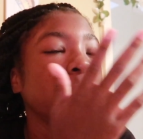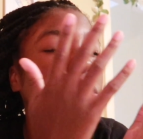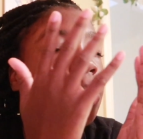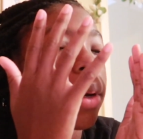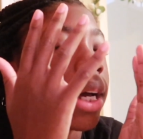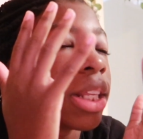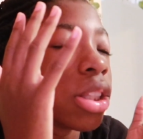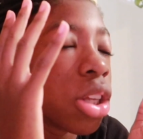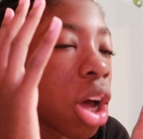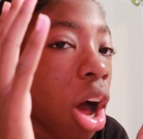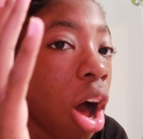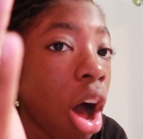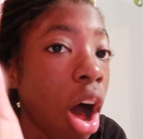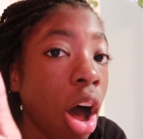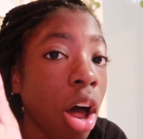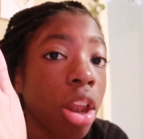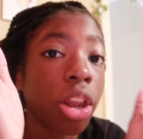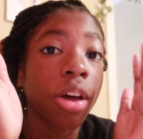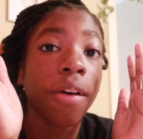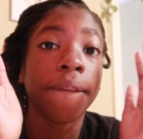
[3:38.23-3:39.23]
respond to
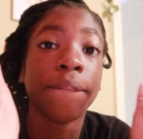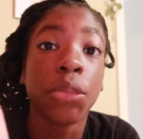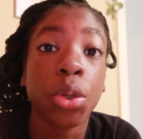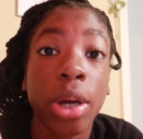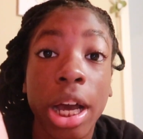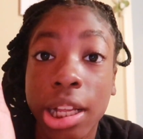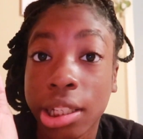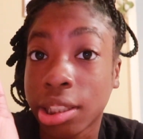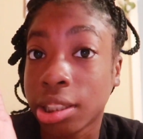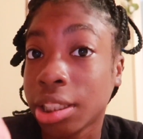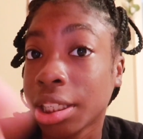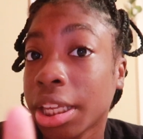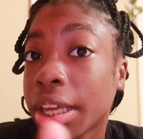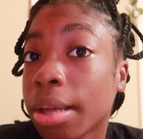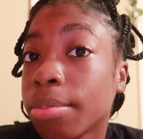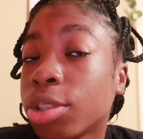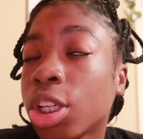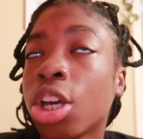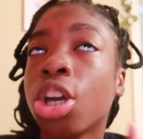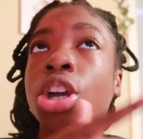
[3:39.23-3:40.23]
all of you guys'
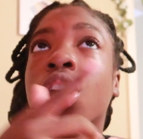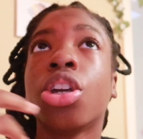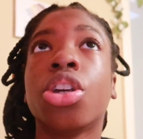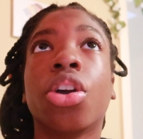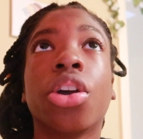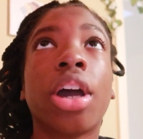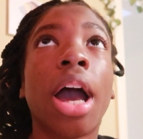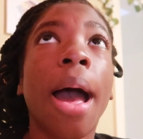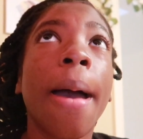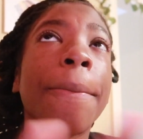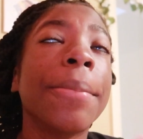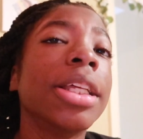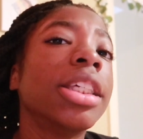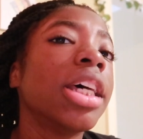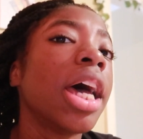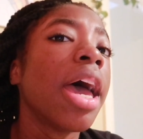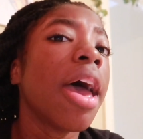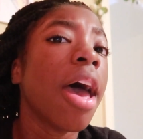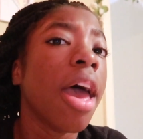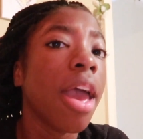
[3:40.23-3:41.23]
DMs, your comments,
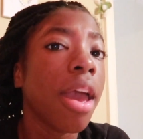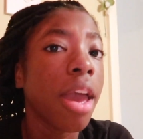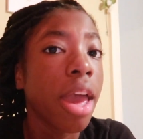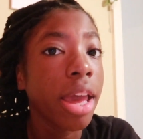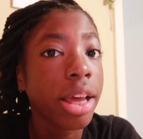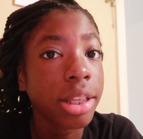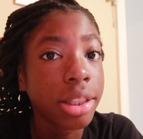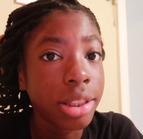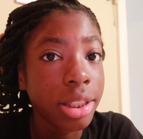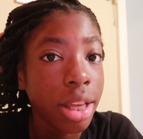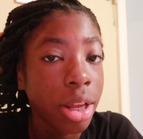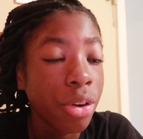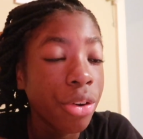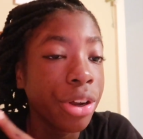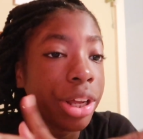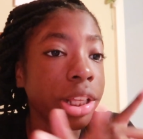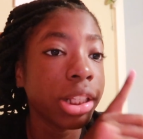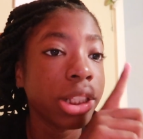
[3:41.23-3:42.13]
etc,